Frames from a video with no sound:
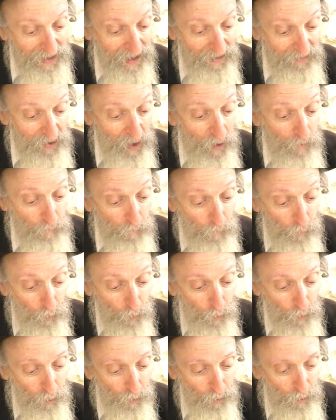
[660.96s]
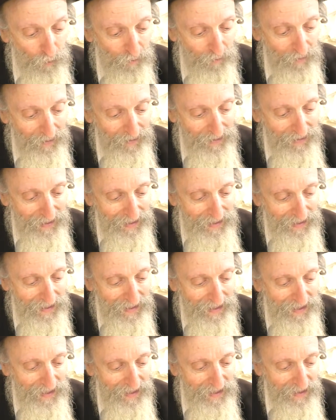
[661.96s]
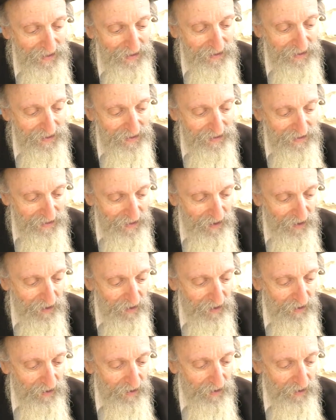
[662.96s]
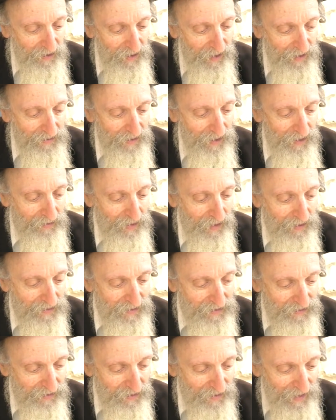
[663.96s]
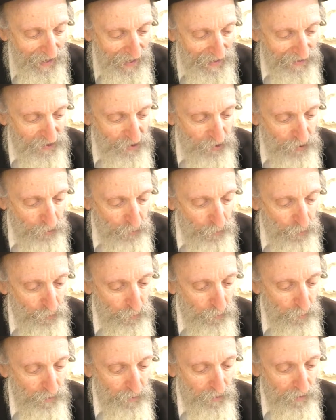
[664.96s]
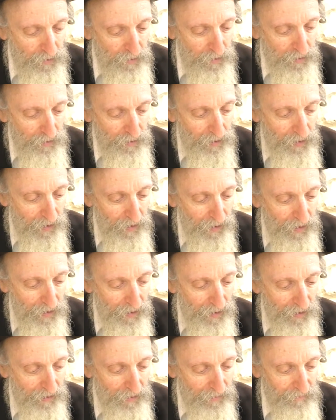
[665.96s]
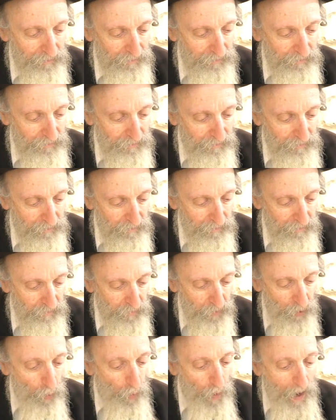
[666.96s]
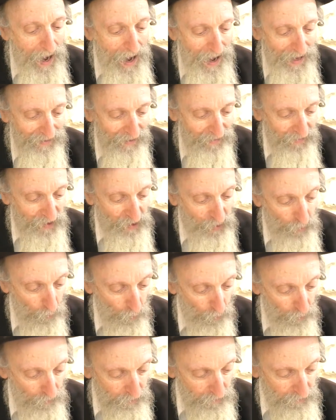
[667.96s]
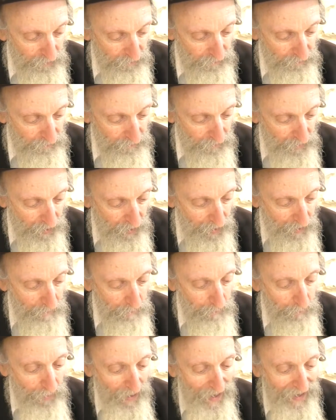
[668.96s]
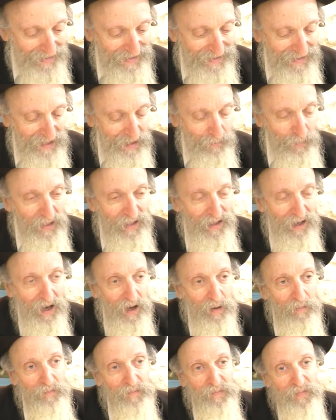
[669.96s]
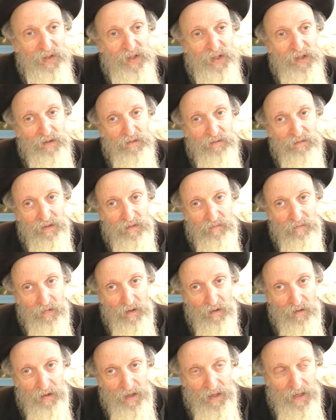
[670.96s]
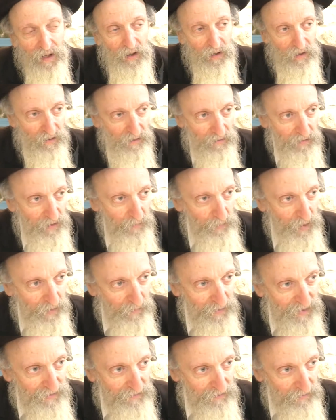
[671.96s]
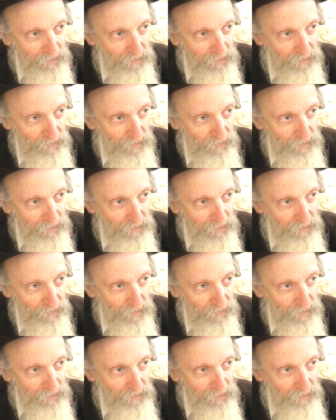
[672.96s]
therefore he still he still has to go on in this world, but he becomes ill. He becomes